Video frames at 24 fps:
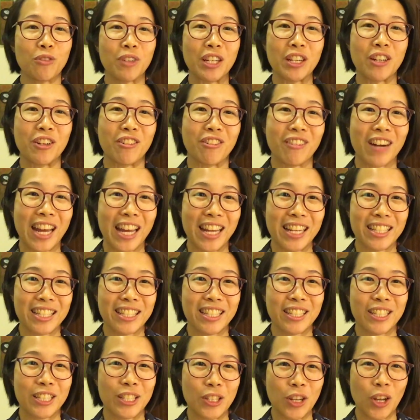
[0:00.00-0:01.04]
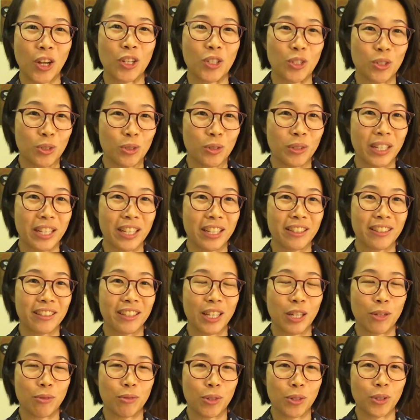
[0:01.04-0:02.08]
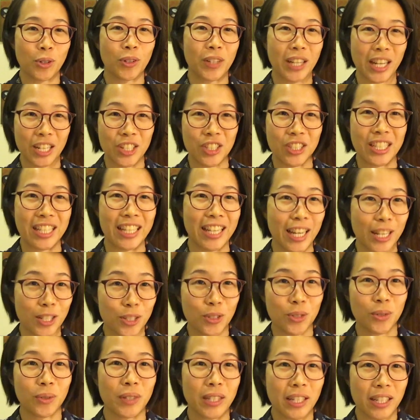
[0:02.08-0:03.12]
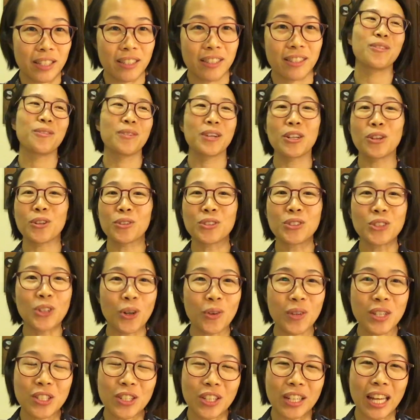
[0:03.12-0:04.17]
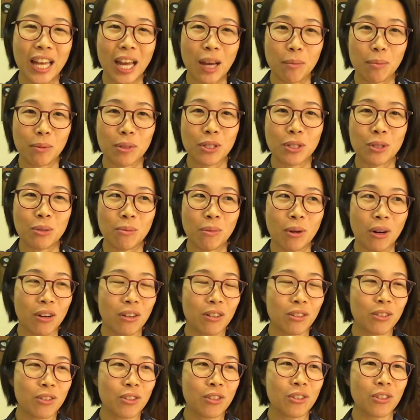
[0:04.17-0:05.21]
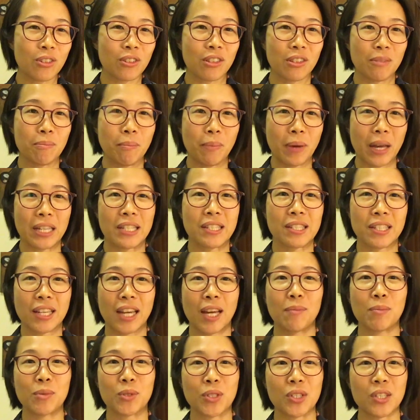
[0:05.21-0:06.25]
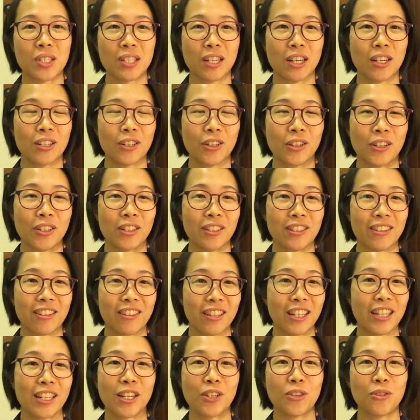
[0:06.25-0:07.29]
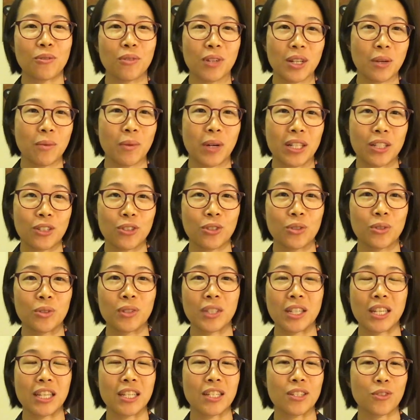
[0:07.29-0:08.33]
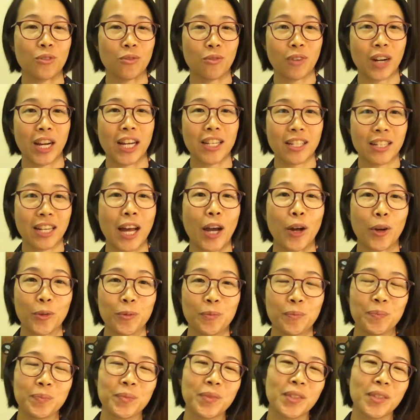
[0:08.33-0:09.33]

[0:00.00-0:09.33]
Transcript: regret not doing if you don't actually get to it. We don't know what's gonna happen tomorrow, so the best time to start on the thing that you really want to do is right now.